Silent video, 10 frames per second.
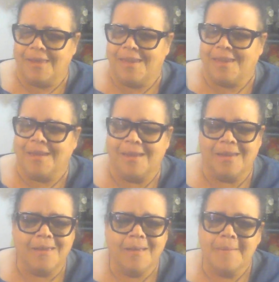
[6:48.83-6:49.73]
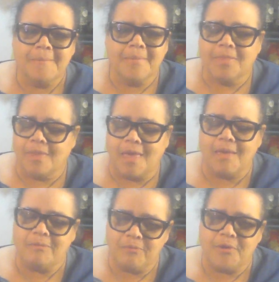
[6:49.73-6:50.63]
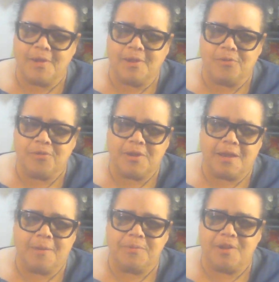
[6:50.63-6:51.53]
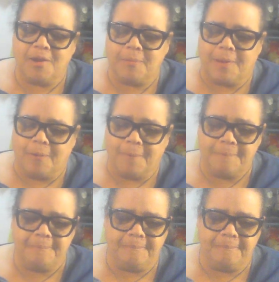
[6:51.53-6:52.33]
like, I have very little to get upset about.